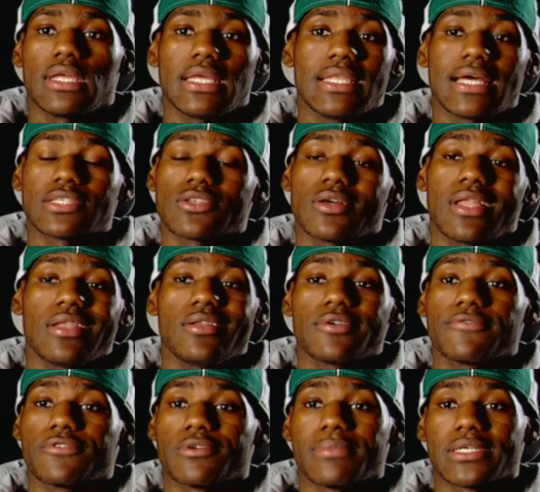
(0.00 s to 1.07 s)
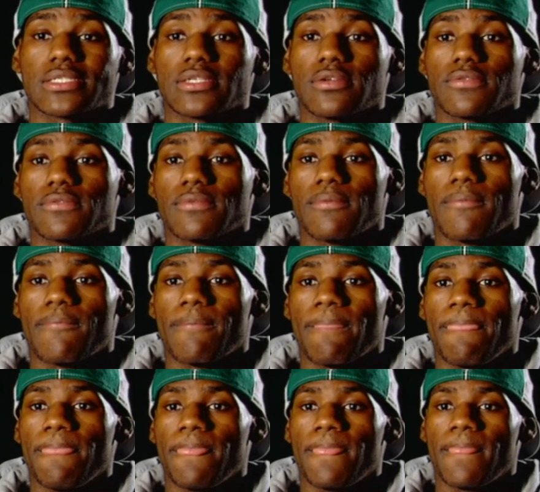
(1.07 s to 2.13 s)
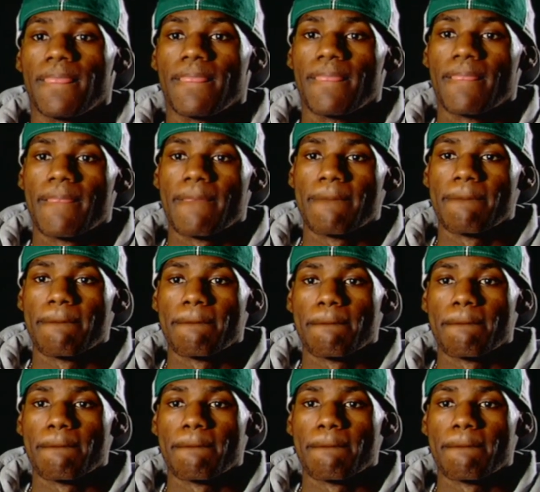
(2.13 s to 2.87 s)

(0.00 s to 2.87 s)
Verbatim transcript: And that's all I look for in myself. Mm-hmm.